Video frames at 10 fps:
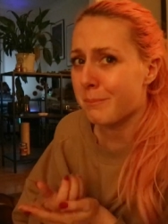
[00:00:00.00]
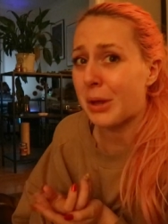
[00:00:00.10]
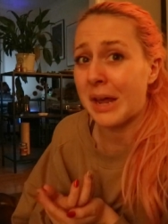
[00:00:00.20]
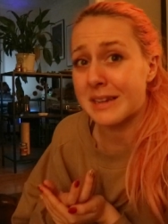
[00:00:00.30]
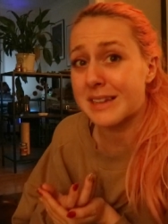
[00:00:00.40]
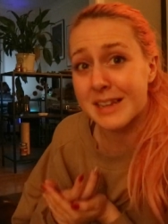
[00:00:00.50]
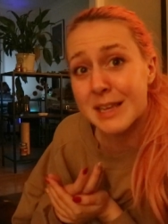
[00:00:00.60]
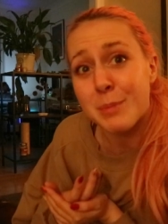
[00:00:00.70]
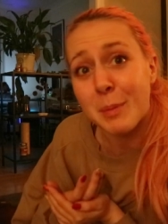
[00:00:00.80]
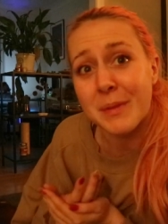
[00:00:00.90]
but I need to
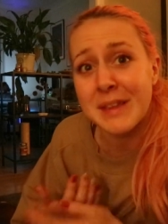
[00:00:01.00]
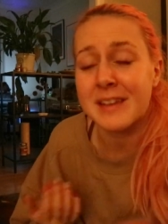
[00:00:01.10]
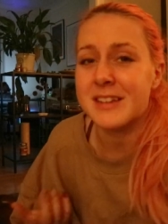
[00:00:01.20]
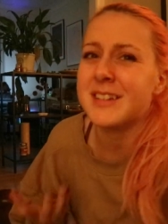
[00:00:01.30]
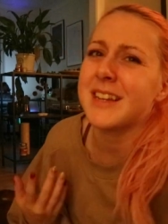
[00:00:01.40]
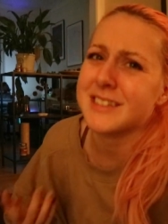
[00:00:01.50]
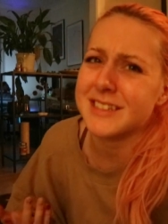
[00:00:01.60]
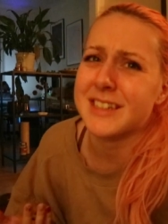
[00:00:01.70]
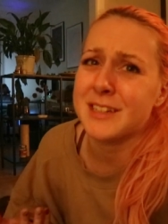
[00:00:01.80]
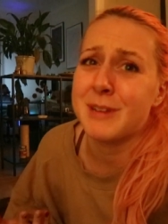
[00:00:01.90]
keep up on the editing,
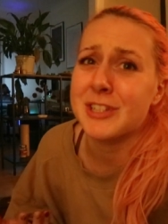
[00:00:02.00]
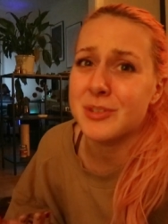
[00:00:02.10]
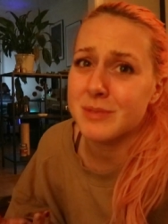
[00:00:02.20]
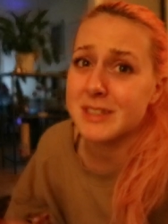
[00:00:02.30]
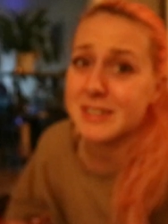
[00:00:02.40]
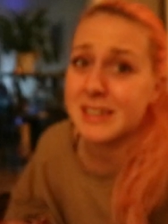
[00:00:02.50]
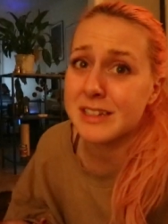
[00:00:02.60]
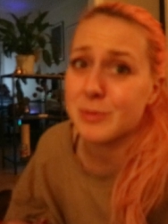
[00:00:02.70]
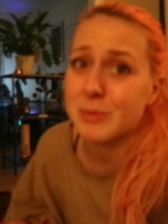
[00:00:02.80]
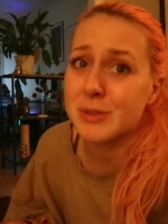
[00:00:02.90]
as you can imagine, with the
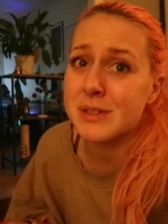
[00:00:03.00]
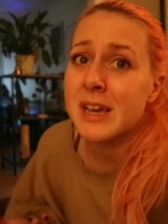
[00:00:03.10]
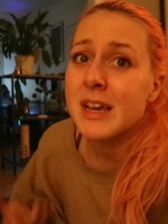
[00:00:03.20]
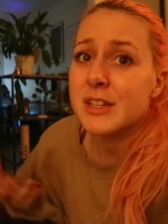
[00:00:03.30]
daily uploads.